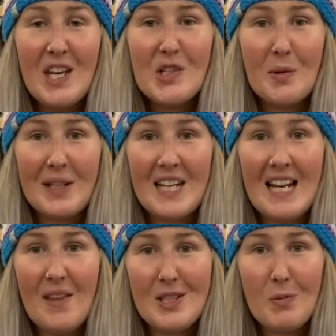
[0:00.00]
So I'm gonna
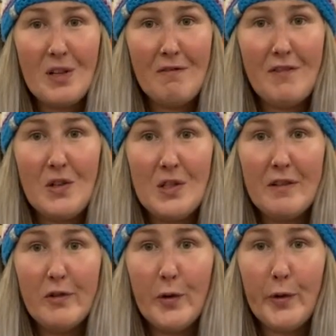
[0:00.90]
let this one infuse
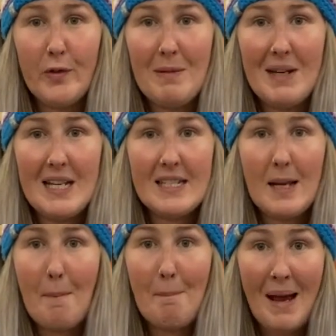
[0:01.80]
for 3 minutes
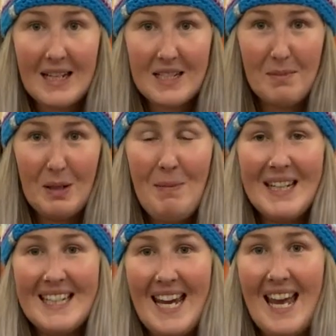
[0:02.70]
maximum.
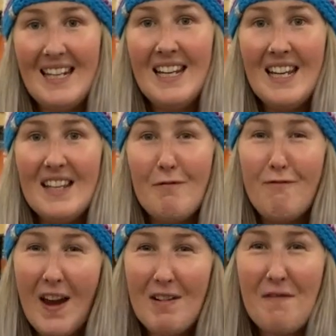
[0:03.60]
Again,
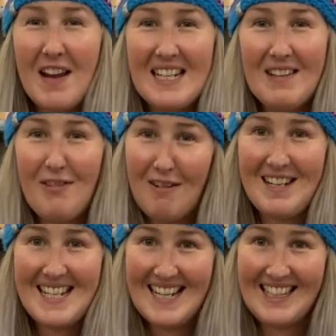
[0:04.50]
very, very, very
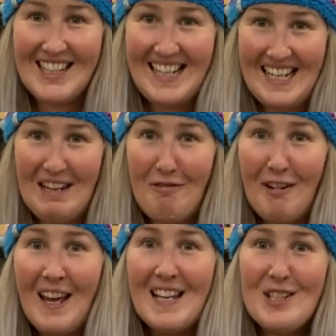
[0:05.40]
delicate
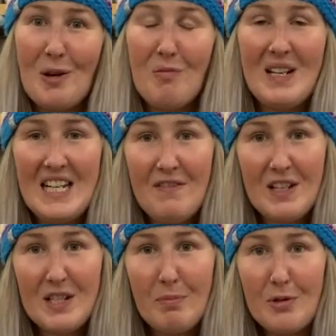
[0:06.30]
leaf. So if we leave
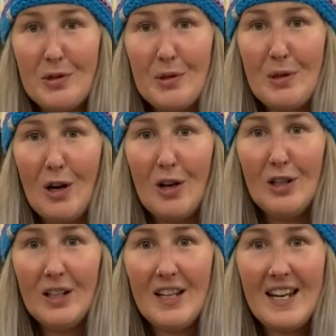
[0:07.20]
it to brew too
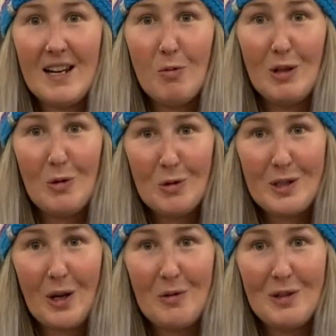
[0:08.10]
long, it will
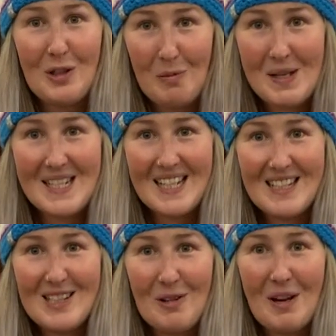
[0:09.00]
also go bitter.
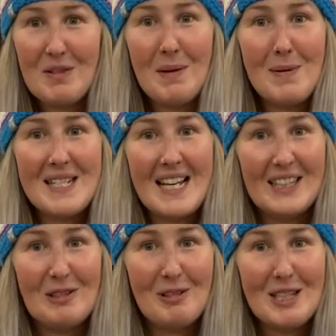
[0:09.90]
So we have to be a bit
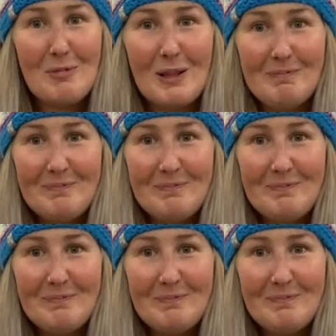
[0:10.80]
delicate with this one.